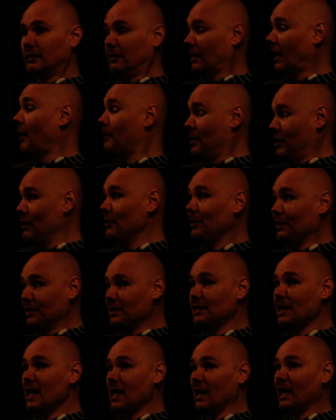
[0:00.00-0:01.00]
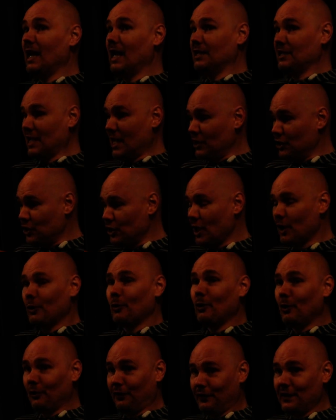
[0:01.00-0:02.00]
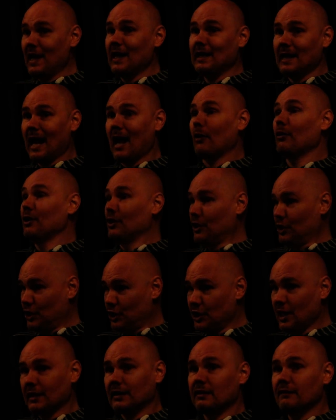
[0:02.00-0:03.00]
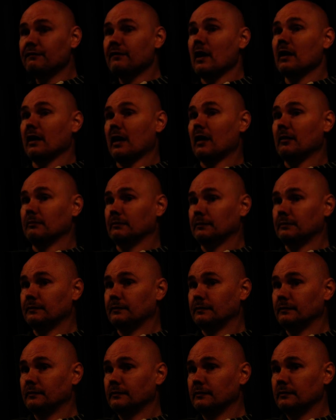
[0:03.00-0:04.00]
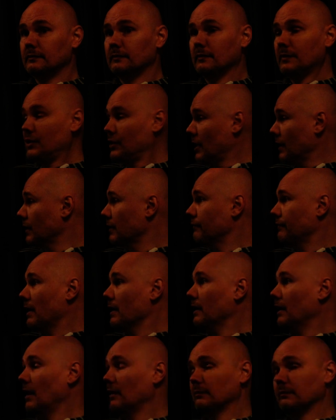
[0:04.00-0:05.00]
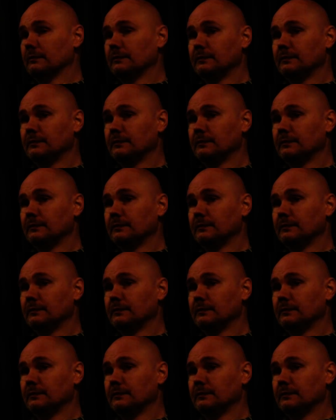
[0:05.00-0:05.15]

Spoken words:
I mean, you can see, it's a general thing now. Shut the fuck up. Shut the fuck up.